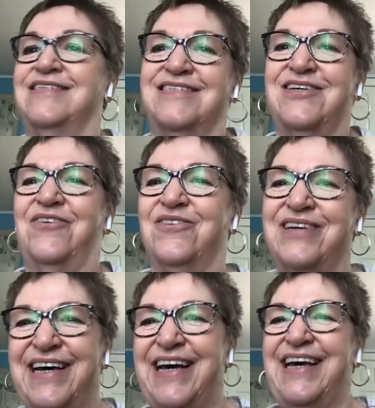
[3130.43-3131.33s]
And so,
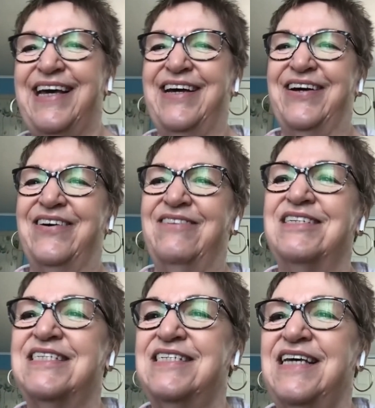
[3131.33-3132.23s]
it
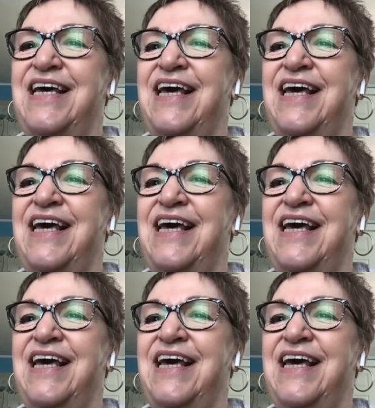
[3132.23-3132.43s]
was